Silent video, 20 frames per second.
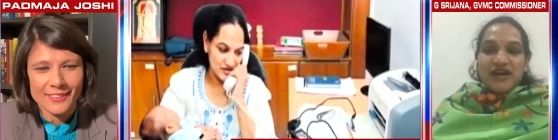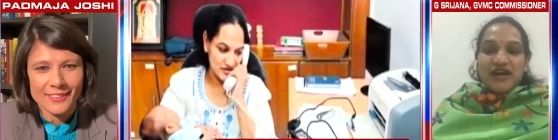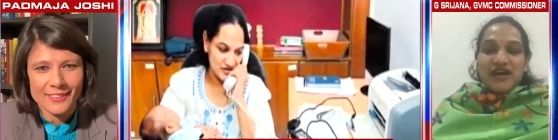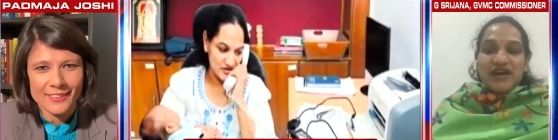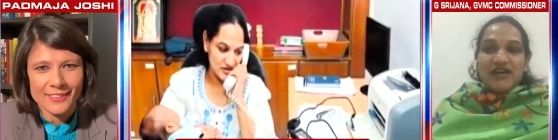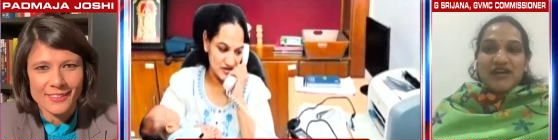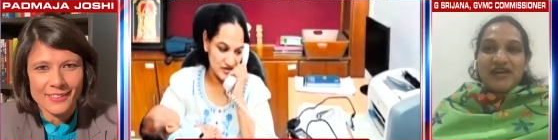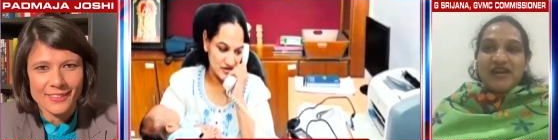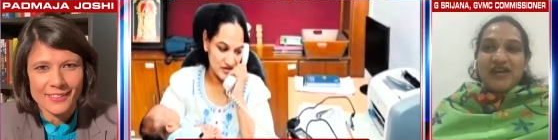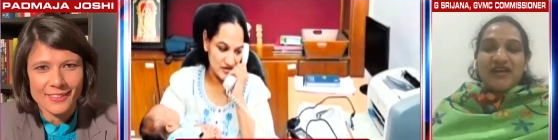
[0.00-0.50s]

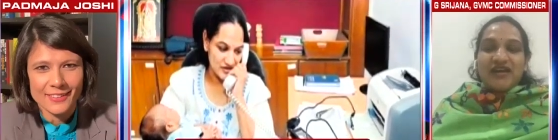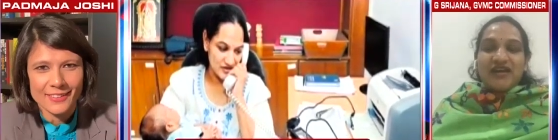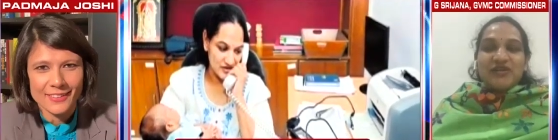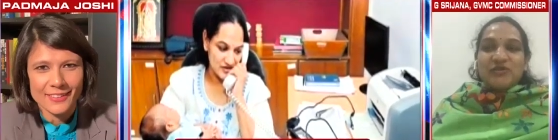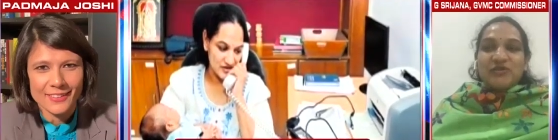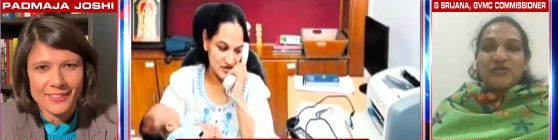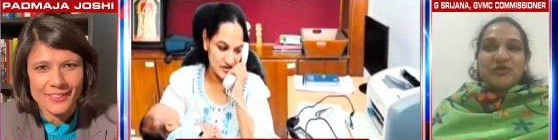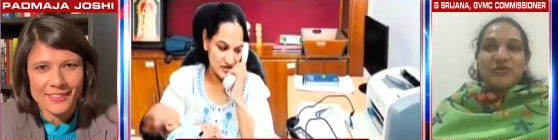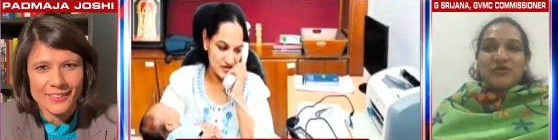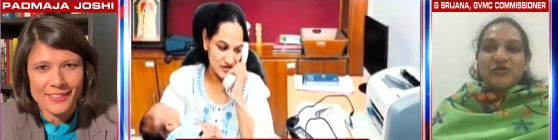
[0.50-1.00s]
Speaker 1: I,
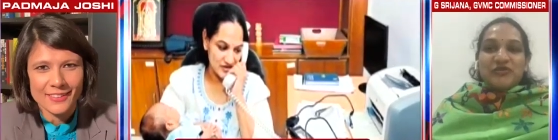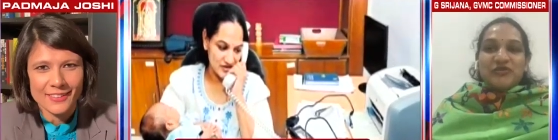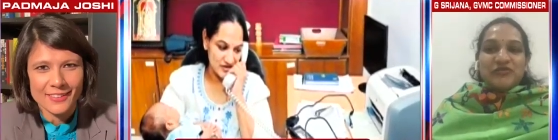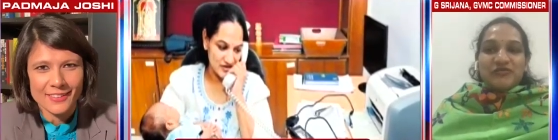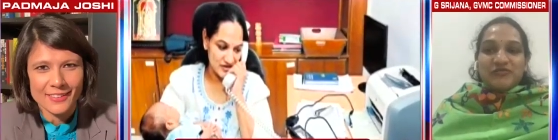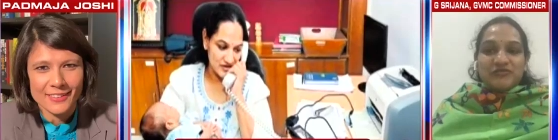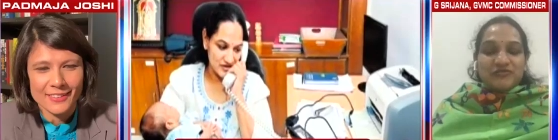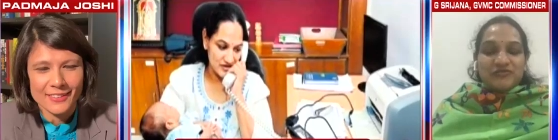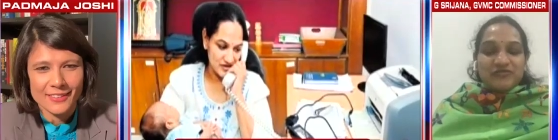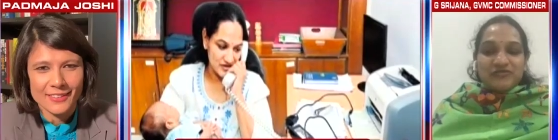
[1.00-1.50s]
I don't
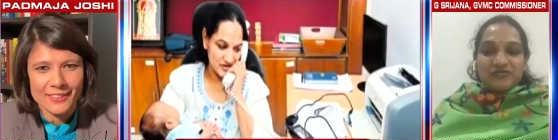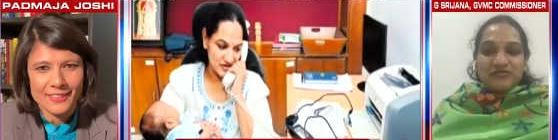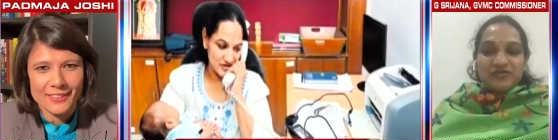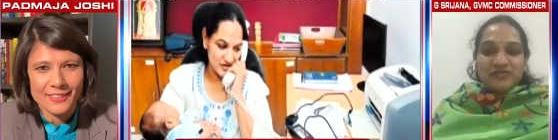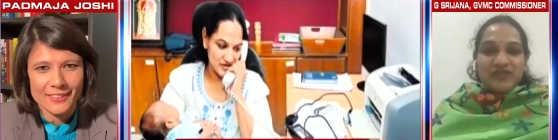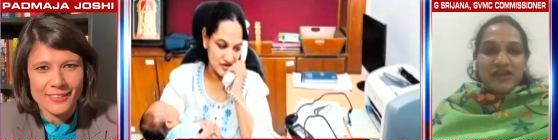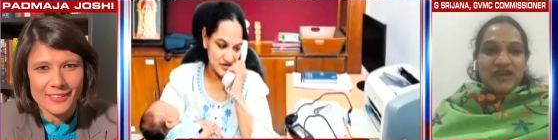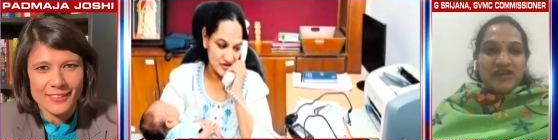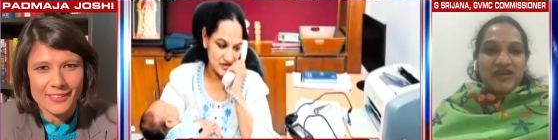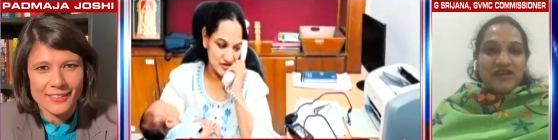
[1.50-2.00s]
know,
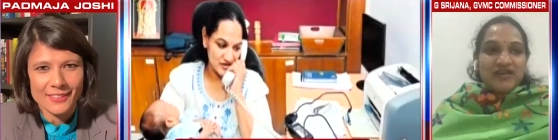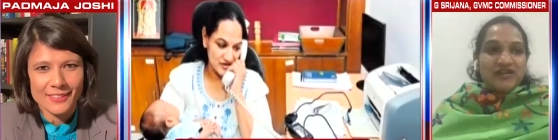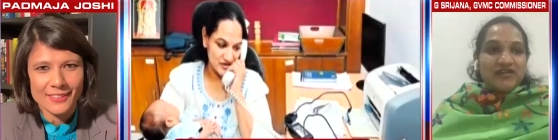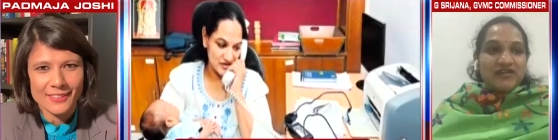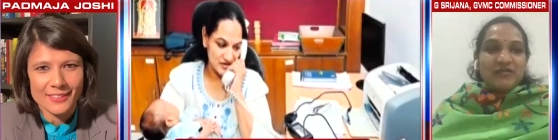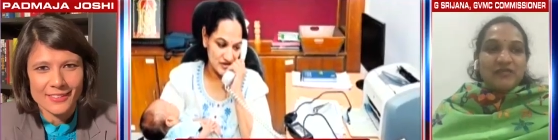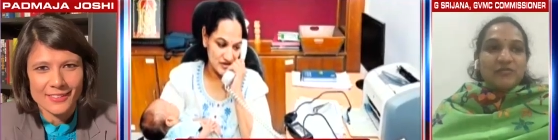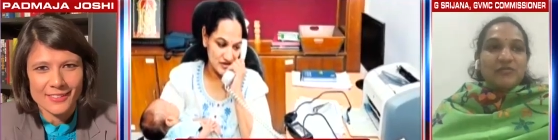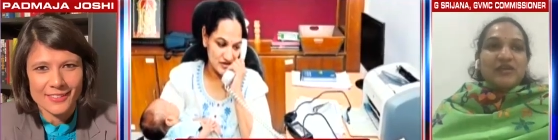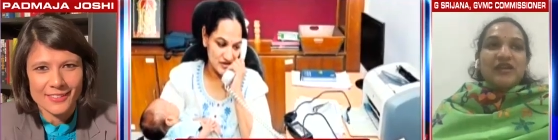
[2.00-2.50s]

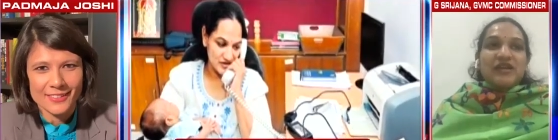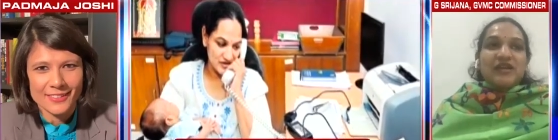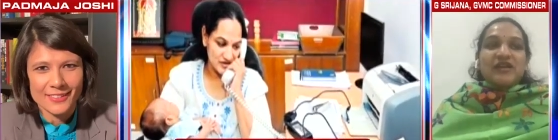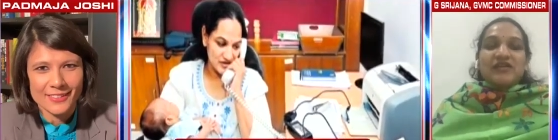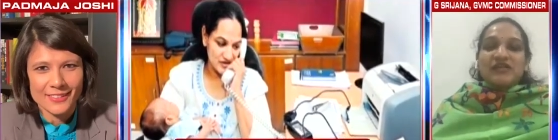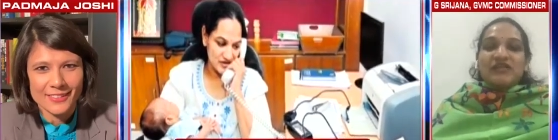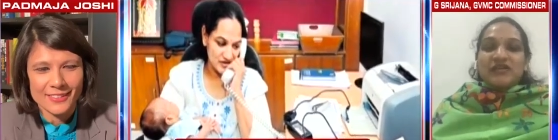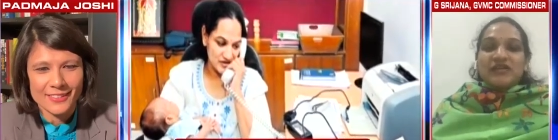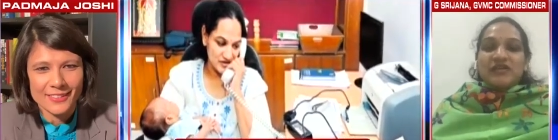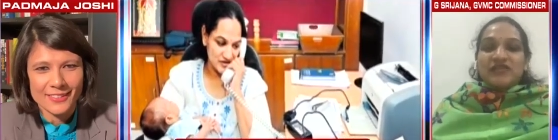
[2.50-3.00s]
Scared, uh,
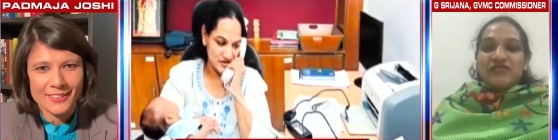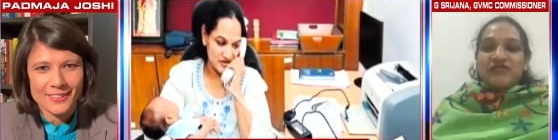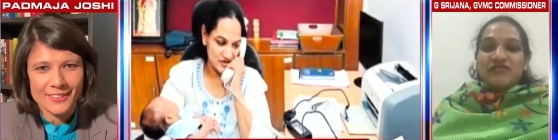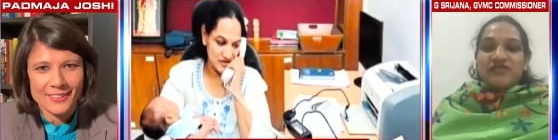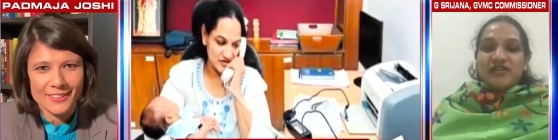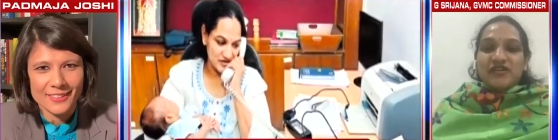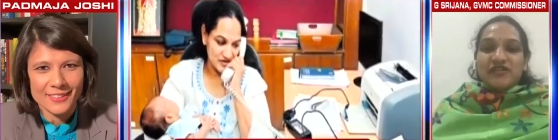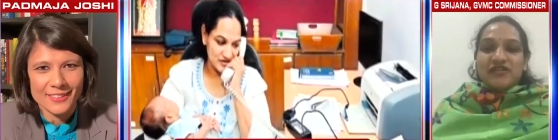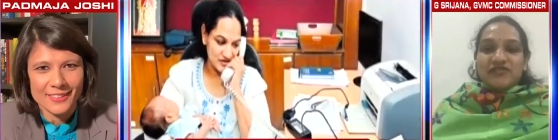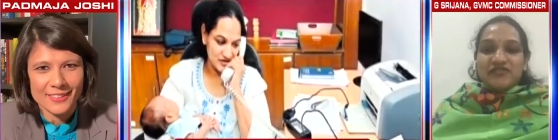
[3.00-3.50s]
being uh,
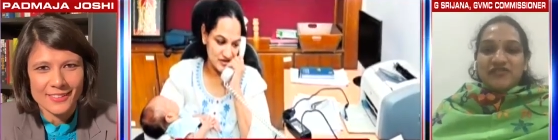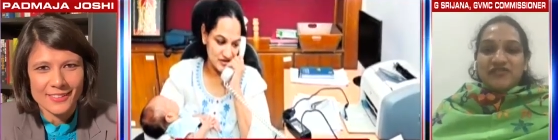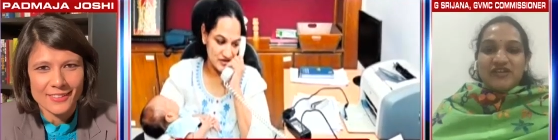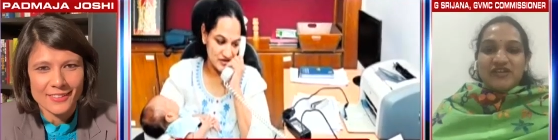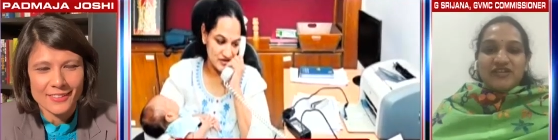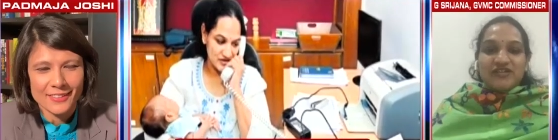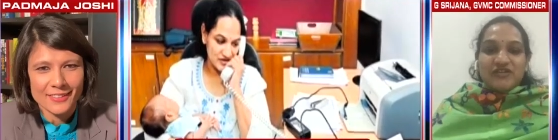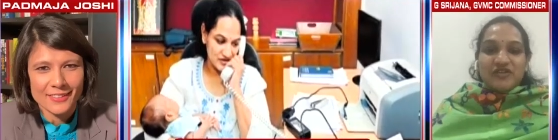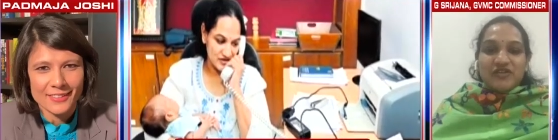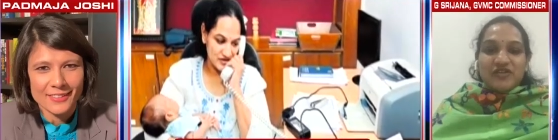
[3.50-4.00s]

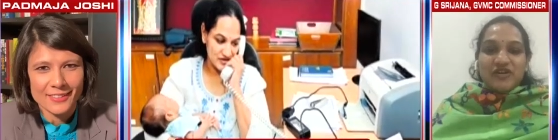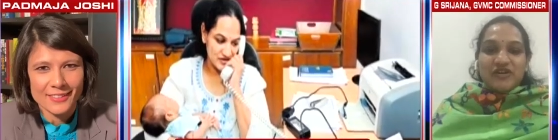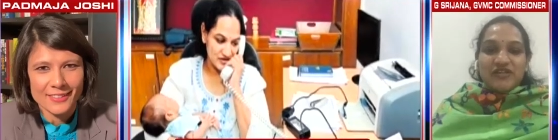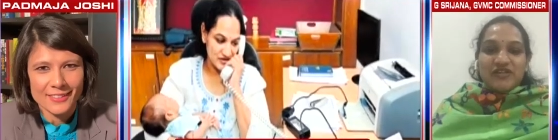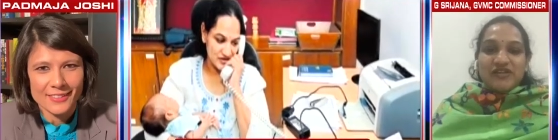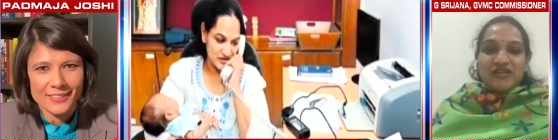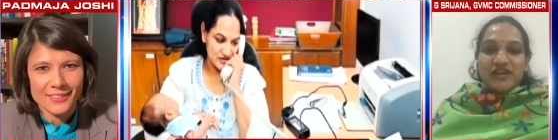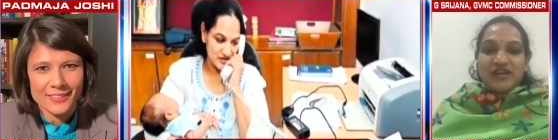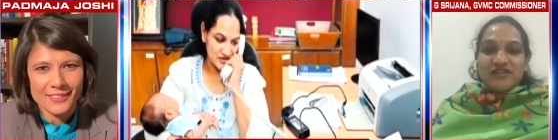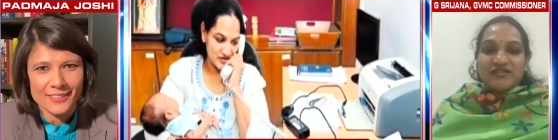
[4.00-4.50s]
fearful is
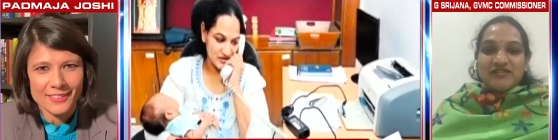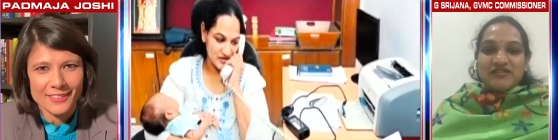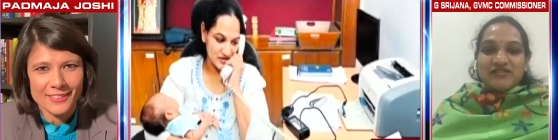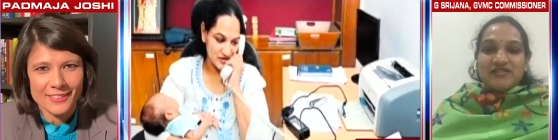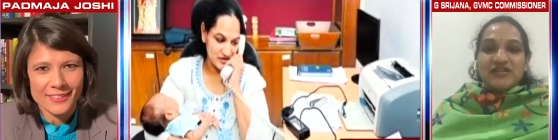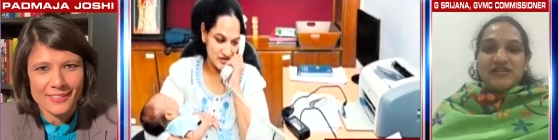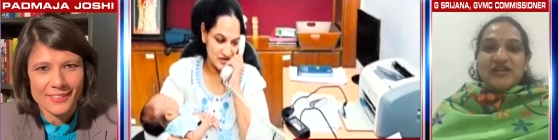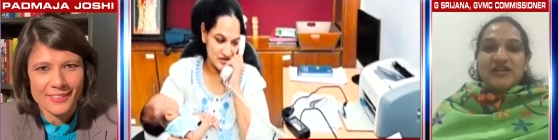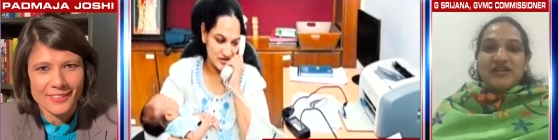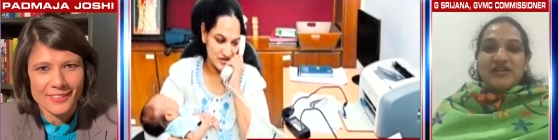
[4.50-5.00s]
not the
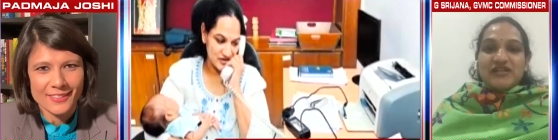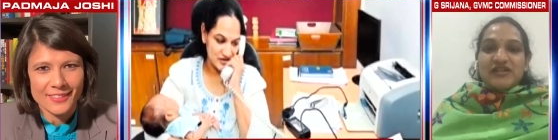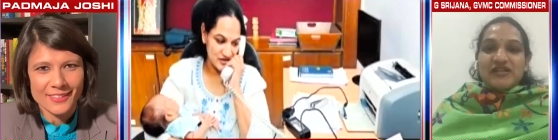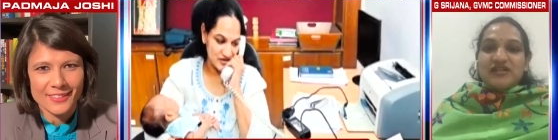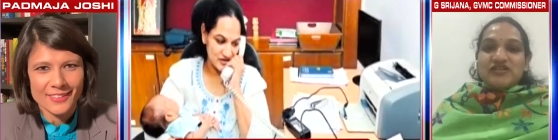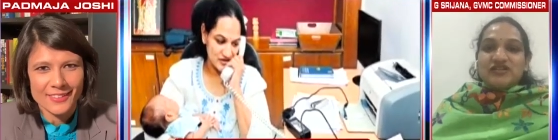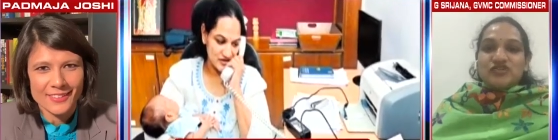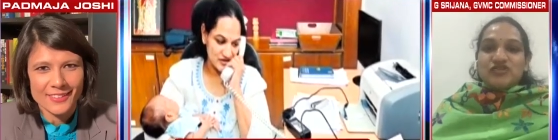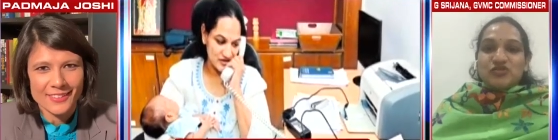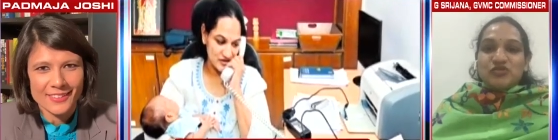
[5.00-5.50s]
right
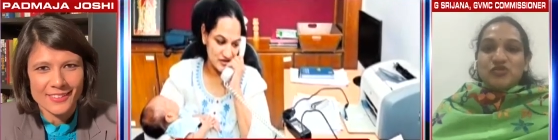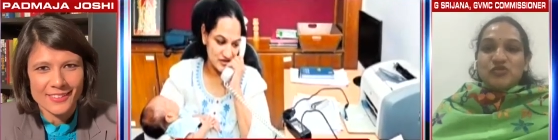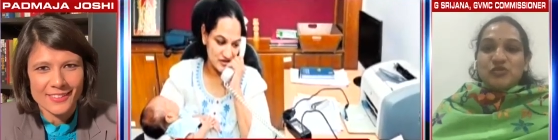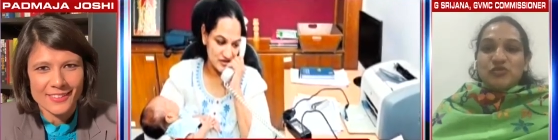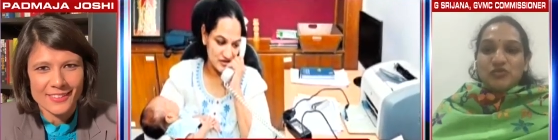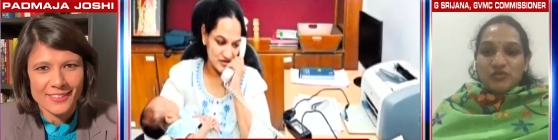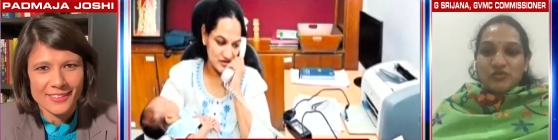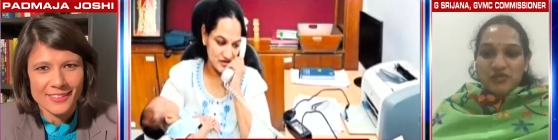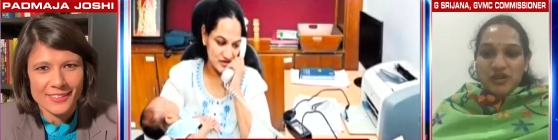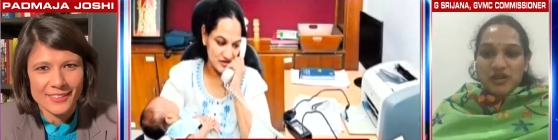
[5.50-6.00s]
thing to
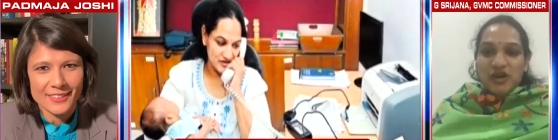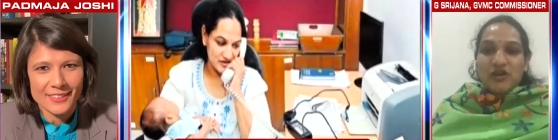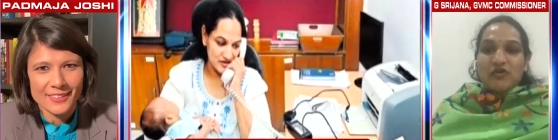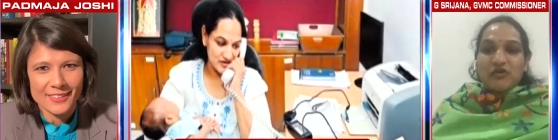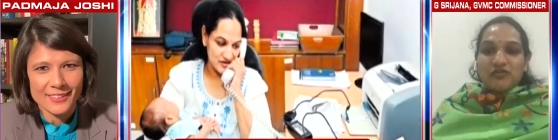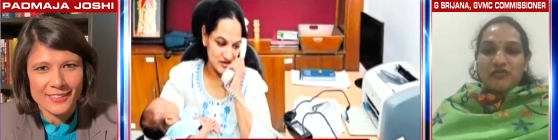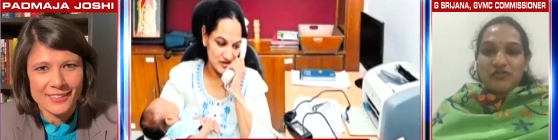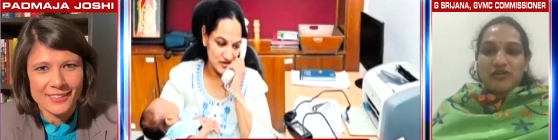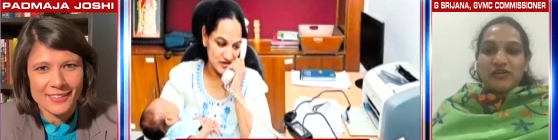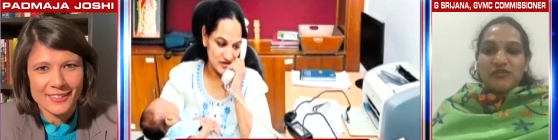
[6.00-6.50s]
do now.